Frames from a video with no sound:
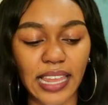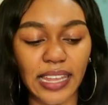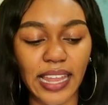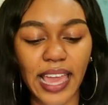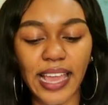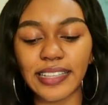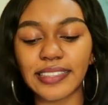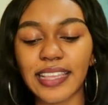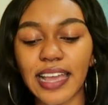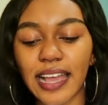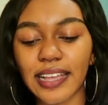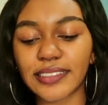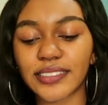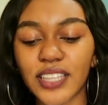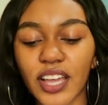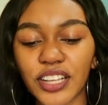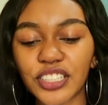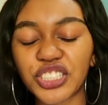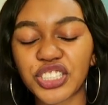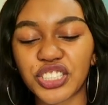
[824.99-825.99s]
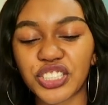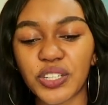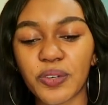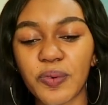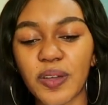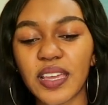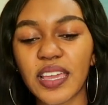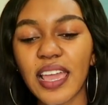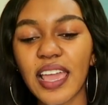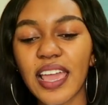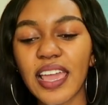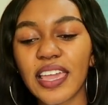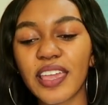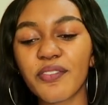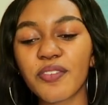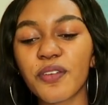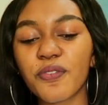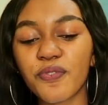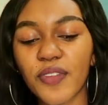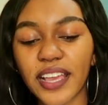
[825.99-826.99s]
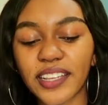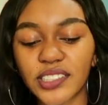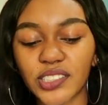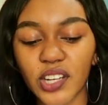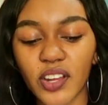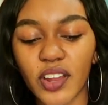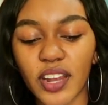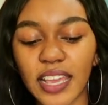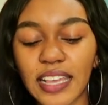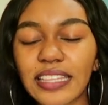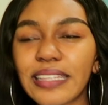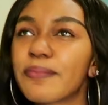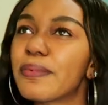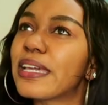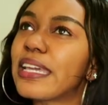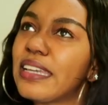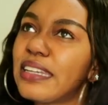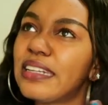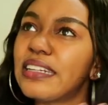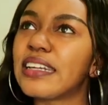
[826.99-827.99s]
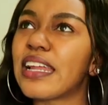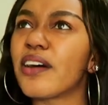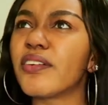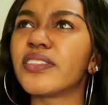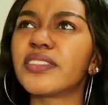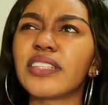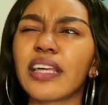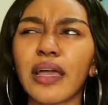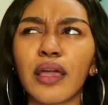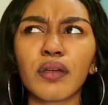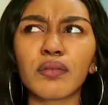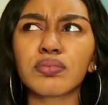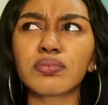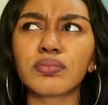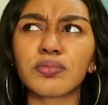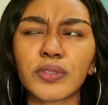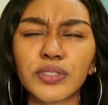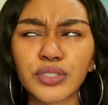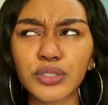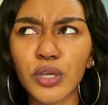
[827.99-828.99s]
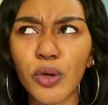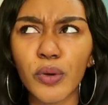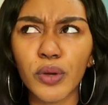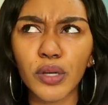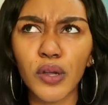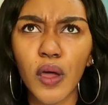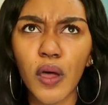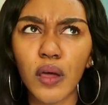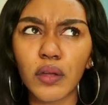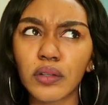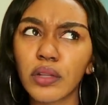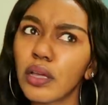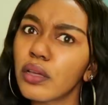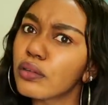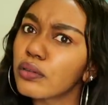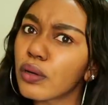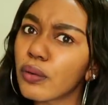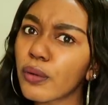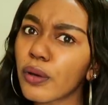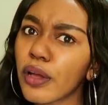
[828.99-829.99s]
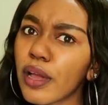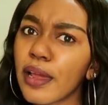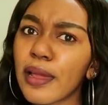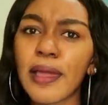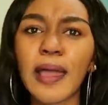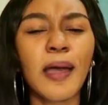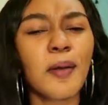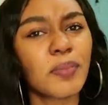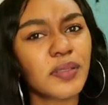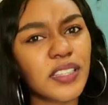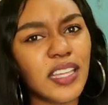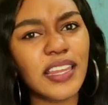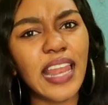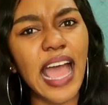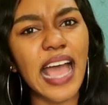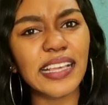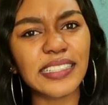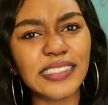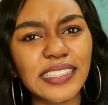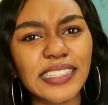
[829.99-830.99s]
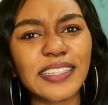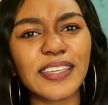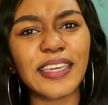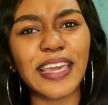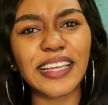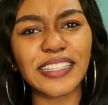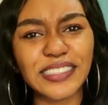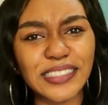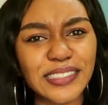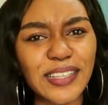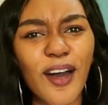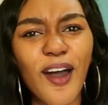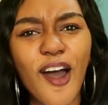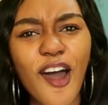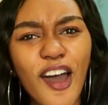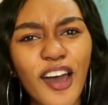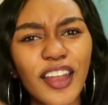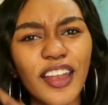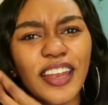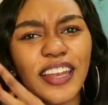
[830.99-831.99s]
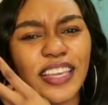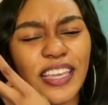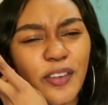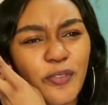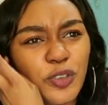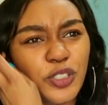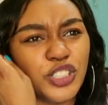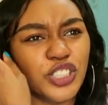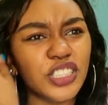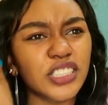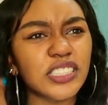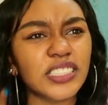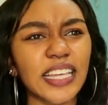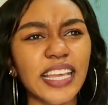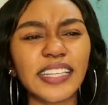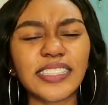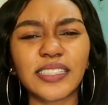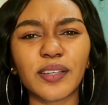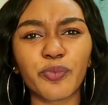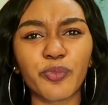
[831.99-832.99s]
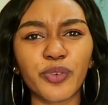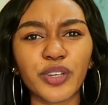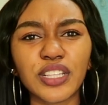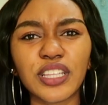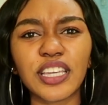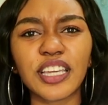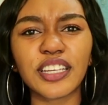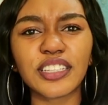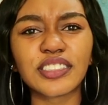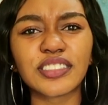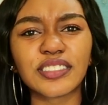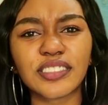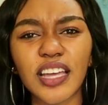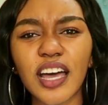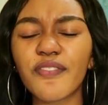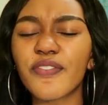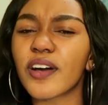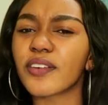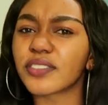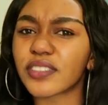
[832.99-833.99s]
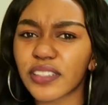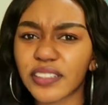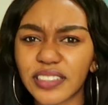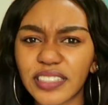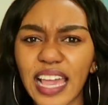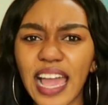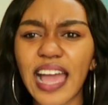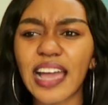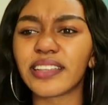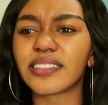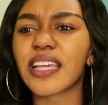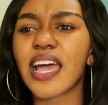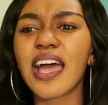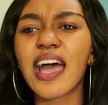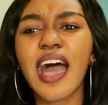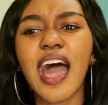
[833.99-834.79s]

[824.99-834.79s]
I like that touch to it. He reflected on it. In the beginning, I was like, what's going on? Like, okay. But then as it gets on and he would just say some really good stuff, I was like, yes.